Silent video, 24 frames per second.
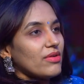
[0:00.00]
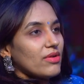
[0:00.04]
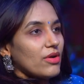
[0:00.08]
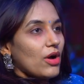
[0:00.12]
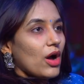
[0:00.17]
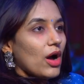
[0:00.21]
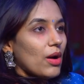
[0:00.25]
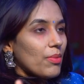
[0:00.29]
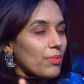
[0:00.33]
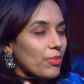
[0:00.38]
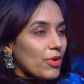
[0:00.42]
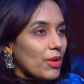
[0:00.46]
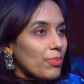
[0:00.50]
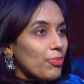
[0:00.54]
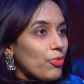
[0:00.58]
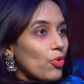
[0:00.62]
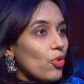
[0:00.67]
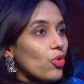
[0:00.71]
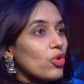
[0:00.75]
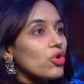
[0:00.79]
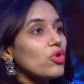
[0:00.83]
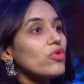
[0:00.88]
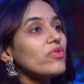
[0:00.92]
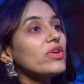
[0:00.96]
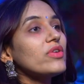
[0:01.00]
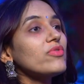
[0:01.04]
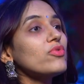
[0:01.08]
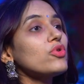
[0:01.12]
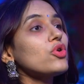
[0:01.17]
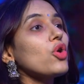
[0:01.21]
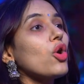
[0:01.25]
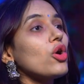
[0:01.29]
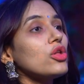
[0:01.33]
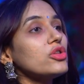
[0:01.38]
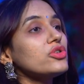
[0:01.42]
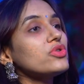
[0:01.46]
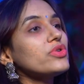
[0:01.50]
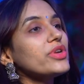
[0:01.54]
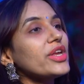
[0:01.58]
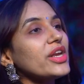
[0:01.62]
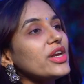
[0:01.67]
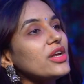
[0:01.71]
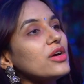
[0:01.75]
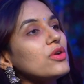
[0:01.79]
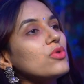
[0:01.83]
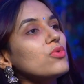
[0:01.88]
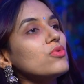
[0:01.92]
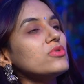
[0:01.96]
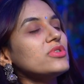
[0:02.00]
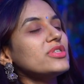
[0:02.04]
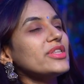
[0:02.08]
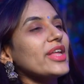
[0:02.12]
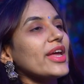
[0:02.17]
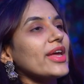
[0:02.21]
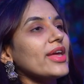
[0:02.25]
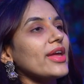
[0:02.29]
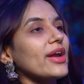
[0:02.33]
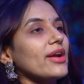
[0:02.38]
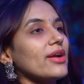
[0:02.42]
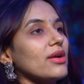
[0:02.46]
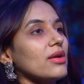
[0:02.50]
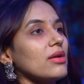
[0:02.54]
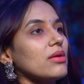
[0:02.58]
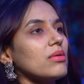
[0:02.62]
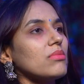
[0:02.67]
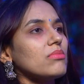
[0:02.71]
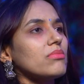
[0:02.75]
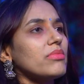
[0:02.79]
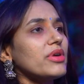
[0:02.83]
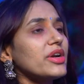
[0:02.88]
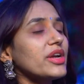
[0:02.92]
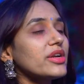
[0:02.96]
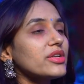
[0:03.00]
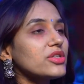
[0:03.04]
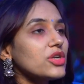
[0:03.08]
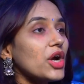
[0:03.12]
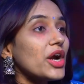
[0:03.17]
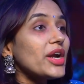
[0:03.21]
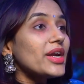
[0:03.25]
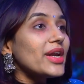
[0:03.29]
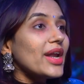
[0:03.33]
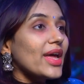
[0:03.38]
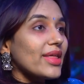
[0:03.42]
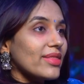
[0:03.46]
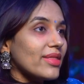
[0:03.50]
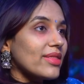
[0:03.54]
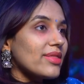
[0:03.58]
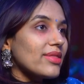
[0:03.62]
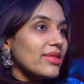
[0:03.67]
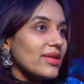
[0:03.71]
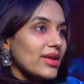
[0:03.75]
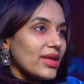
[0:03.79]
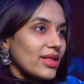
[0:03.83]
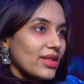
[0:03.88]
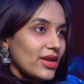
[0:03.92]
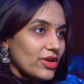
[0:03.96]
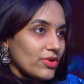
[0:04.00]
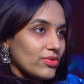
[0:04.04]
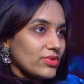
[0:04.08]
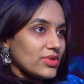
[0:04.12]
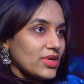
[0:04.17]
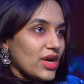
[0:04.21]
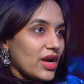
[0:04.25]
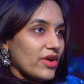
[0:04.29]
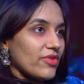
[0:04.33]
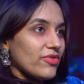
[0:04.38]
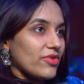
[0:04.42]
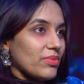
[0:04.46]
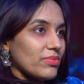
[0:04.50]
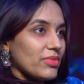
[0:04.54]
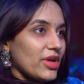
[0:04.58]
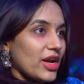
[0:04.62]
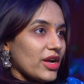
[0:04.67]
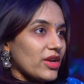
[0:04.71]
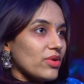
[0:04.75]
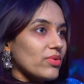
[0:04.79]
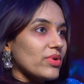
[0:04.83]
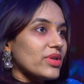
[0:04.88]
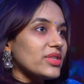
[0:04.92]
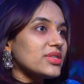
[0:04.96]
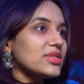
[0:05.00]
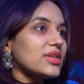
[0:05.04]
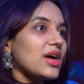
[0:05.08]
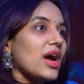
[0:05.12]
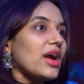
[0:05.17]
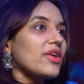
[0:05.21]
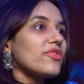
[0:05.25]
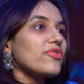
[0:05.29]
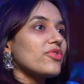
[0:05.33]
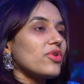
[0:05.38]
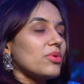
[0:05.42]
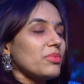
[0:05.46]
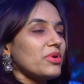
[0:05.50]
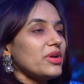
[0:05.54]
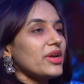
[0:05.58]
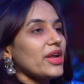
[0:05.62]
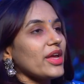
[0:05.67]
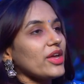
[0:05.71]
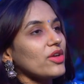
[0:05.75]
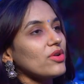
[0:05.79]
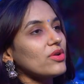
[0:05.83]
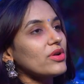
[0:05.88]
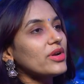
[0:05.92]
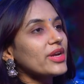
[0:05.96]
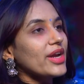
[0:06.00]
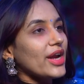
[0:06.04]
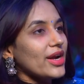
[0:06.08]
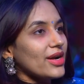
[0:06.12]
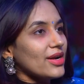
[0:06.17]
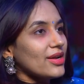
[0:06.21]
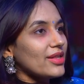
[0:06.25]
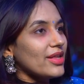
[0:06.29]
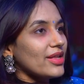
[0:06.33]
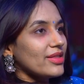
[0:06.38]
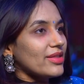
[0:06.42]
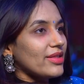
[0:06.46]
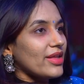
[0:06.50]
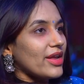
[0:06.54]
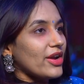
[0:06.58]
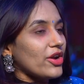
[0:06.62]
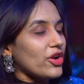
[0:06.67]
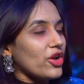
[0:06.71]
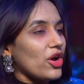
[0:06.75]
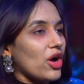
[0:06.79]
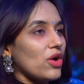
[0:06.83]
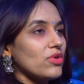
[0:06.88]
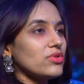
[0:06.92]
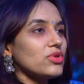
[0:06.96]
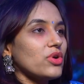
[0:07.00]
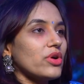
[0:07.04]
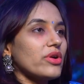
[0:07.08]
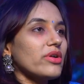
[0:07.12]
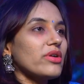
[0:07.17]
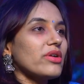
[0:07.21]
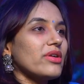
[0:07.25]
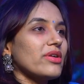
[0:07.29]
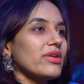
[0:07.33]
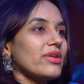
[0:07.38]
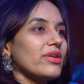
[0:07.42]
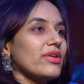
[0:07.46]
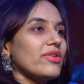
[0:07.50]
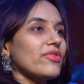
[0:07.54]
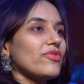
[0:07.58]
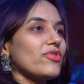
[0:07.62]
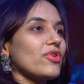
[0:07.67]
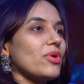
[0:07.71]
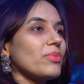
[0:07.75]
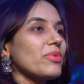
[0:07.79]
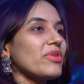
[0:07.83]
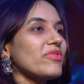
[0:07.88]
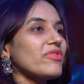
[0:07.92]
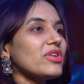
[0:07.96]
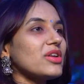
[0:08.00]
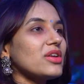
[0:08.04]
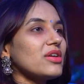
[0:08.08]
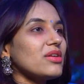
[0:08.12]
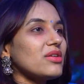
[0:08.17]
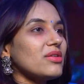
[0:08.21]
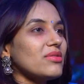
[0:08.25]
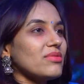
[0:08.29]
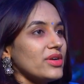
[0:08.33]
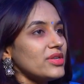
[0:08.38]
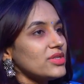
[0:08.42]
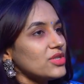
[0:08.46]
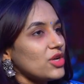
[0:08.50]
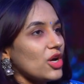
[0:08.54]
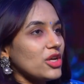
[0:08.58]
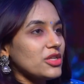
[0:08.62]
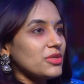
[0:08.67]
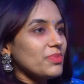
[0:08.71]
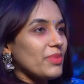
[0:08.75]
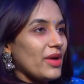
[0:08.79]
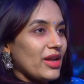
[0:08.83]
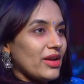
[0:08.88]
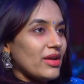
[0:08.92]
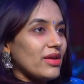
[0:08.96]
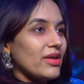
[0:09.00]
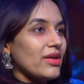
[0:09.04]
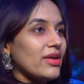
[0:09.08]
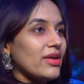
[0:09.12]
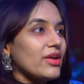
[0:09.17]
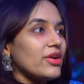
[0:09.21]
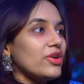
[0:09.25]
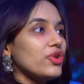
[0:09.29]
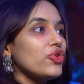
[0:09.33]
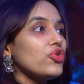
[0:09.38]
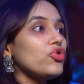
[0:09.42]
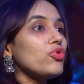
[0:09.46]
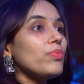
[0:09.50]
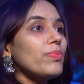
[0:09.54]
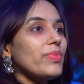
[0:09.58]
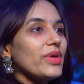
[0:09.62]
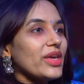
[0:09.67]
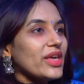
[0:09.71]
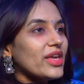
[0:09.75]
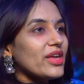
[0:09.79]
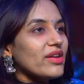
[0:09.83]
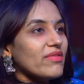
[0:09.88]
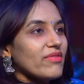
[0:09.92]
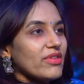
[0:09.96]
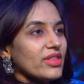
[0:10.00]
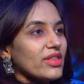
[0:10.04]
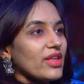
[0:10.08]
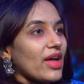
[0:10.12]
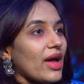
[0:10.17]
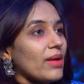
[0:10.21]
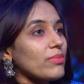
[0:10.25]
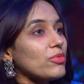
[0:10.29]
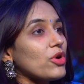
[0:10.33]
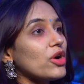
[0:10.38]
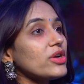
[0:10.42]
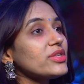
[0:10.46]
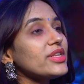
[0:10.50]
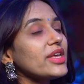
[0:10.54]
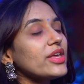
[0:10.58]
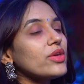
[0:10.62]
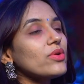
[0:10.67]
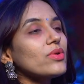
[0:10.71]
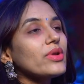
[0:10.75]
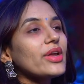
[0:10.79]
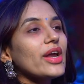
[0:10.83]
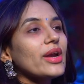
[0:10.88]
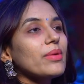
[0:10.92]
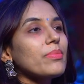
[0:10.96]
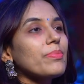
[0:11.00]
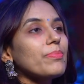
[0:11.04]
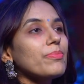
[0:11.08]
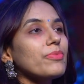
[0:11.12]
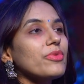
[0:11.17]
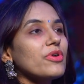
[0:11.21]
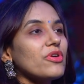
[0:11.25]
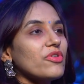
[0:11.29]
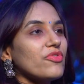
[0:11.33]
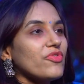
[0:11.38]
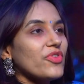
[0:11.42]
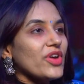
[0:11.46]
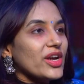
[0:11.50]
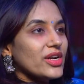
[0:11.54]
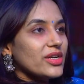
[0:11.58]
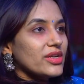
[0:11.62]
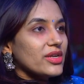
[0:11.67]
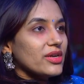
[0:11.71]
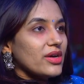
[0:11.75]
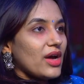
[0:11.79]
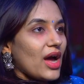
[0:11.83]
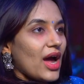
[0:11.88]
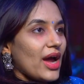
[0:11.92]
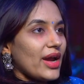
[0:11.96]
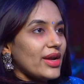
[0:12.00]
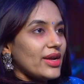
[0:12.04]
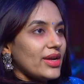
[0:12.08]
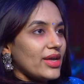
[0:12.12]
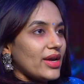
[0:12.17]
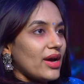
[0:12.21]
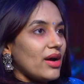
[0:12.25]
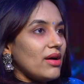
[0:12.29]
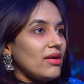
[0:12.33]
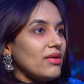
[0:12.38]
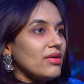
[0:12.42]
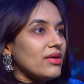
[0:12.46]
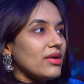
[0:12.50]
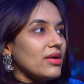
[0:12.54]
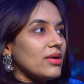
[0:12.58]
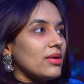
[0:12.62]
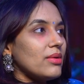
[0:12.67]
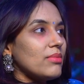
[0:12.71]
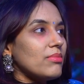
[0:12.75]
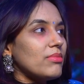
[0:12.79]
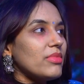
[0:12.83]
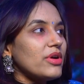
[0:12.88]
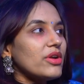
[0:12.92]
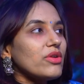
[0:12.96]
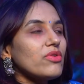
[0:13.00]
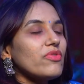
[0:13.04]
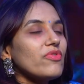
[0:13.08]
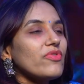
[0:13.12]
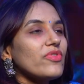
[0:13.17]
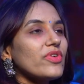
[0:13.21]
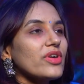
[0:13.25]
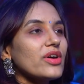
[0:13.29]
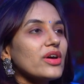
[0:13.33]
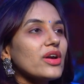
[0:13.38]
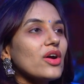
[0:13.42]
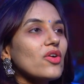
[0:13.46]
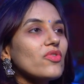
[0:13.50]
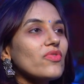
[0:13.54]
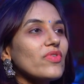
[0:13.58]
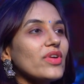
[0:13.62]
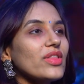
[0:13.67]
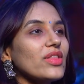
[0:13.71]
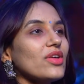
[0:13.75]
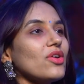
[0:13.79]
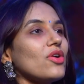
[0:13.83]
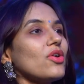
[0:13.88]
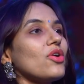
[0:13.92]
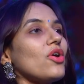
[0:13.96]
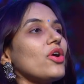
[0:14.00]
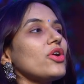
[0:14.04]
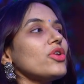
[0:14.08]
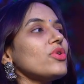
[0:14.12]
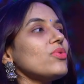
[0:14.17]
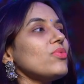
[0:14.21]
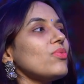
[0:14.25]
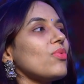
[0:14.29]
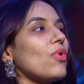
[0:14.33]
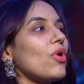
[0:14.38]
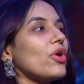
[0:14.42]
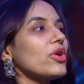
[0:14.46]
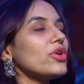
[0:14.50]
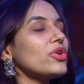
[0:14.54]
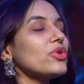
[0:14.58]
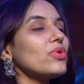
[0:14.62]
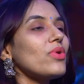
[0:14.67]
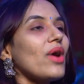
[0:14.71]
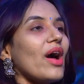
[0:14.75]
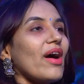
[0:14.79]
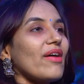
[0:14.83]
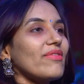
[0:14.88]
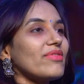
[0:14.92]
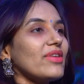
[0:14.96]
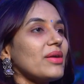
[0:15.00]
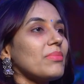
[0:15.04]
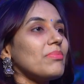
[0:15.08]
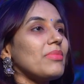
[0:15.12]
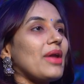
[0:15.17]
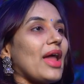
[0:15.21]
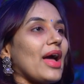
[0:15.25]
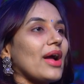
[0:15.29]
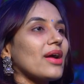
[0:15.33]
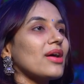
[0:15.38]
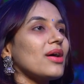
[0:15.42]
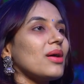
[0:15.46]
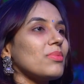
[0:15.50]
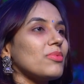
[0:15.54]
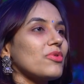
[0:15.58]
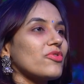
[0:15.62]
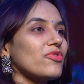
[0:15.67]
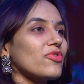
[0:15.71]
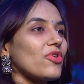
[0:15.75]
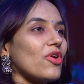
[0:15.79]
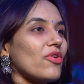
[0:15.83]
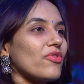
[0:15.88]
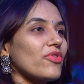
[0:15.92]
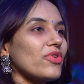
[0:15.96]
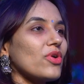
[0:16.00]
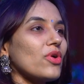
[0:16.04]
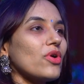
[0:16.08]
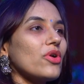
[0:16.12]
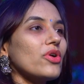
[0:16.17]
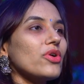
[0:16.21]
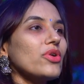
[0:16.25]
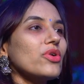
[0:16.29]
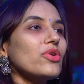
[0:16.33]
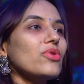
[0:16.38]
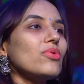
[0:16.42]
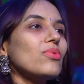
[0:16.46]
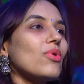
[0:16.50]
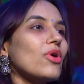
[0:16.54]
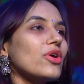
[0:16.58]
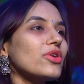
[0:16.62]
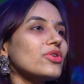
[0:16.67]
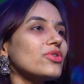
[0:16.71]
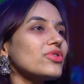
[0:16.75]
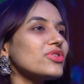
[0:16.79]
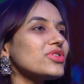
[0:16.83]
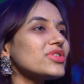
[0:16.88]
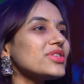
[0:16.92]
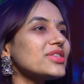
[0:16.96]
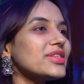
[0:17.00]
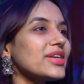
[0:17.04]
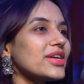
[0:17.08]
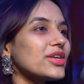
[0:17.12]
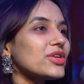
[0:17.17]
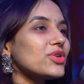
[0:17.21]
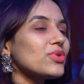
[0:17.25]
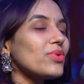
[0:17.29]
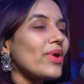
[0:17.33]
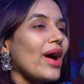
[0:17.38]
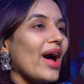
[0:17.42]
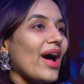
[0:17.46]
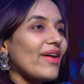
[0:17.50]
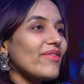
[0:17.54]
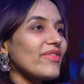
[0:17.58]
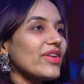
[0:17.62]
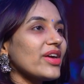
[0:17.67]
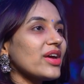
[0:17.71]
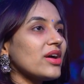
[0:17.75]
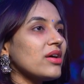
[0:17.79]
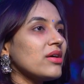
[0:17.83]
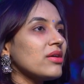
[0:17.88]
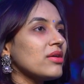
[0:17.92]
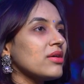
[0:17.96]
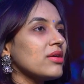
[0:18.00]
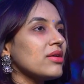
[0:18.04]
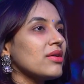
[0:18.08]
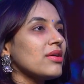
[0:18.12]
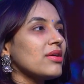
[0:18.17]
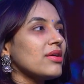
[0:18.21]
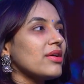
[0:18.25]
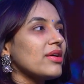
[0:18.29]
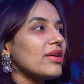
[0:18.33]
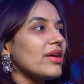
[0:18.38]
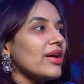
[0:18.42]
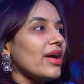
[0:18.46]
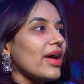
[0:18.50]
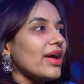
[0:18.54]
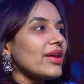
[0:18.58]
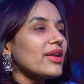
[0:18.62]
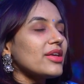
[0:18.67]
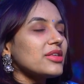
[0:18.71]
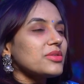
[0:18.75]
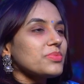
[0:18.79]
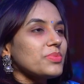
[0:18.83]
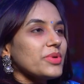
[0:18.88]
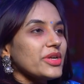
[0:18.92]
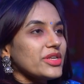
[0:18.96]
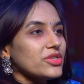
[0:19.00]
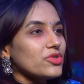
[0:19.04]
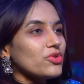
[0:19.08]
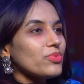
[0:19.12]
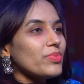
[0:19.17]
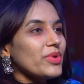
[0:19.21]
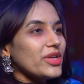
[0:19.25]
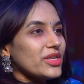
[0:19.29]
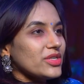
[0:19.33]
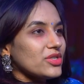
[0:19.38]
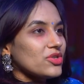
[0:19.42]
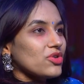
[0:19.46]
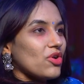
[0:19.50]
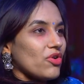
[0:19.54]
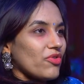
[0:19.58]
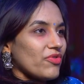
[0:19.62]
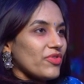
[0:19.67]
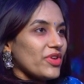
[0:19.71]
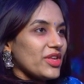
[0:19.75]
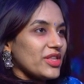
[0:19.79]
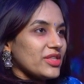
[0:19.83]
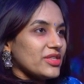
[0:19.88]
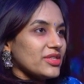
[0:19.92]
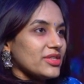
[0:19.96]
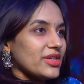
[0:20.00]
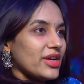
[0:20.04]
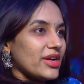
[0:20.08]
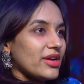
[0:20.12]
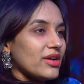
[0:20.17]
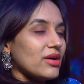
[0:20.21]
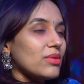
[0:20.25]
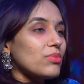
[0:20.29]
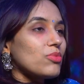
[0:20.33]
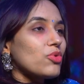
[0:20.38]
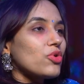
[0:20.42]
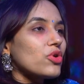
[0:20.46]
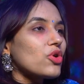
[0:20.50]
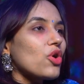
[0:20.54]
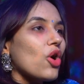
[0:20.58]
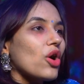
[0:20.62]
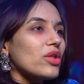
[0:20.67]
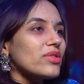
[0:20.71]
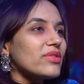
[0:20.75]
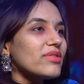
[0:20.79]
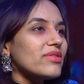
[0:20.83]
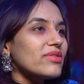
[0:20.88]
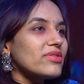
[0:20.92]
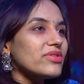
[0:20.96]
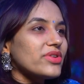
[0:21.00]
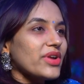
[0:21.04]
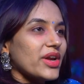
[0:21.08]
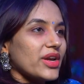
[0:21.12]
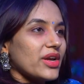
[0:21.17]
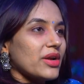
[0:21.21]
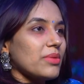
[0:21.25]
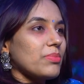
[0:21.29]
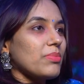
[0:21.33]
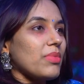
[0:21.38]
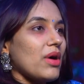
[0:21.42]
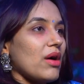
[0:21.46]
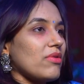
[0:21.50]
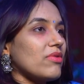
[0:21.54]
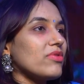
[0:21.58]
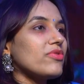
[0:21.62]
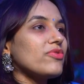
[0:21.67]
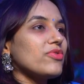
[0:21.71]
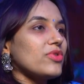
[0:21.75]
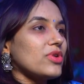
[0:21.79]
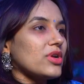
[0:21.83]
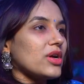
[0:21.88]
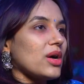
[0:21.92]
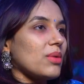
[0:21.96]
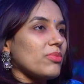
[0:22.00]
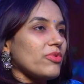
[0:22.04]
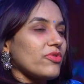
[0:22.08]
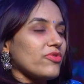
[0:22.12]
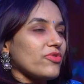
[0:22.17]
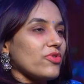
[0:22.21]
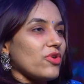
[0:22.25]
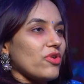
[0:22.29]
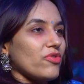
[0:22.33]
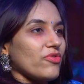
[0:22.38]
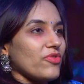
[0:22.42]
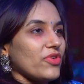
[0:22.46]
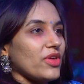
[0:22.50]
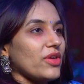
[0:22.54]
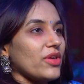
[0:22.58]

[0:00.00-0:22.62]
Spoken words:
A pour over would also need a gooseneck kettle, but it's not necessary that you start from that. You can start from a regular kettle that's there in your house or from even a saucepan to begin with. I'm not saying you'll get a perfect idea, but you'll figure out whether or not you want to have that black cup of coffee, or do you want to just stick to having an espresso based coffee instead, a more concentrated, powerful cup of coffee.